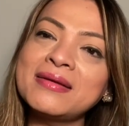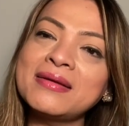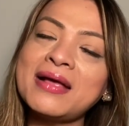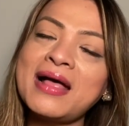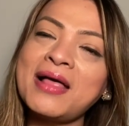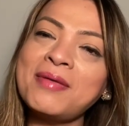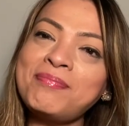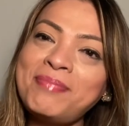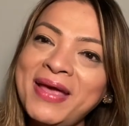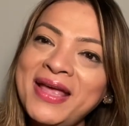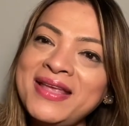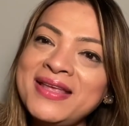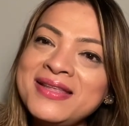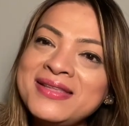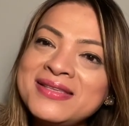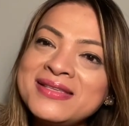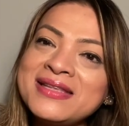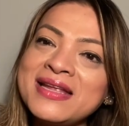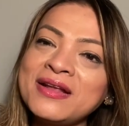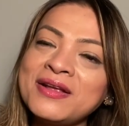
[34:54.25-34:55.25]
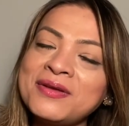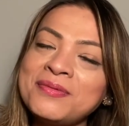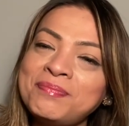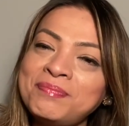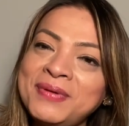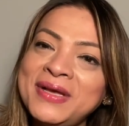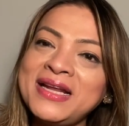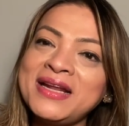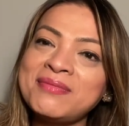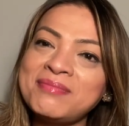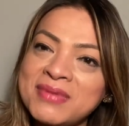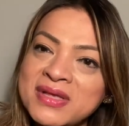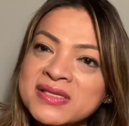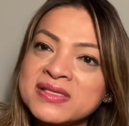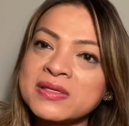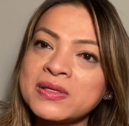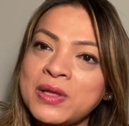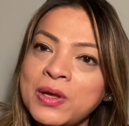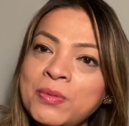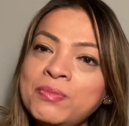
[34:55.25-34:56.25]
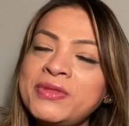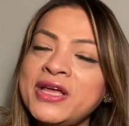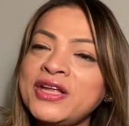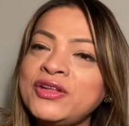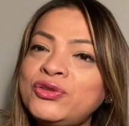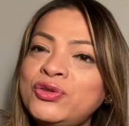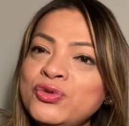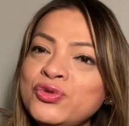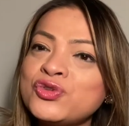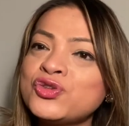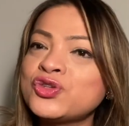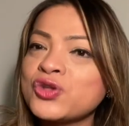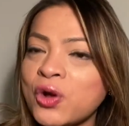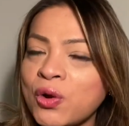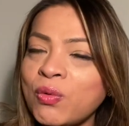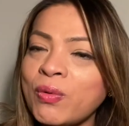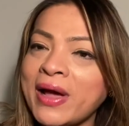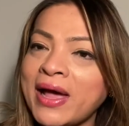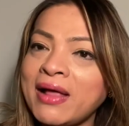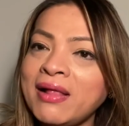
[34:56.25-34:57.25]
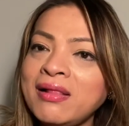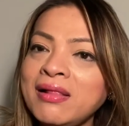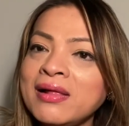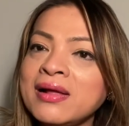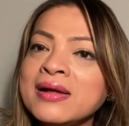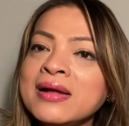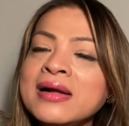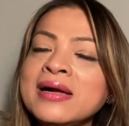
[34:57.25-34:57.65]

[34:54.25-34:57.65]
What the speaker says: Albanians that compete at Miss Globe, they do so well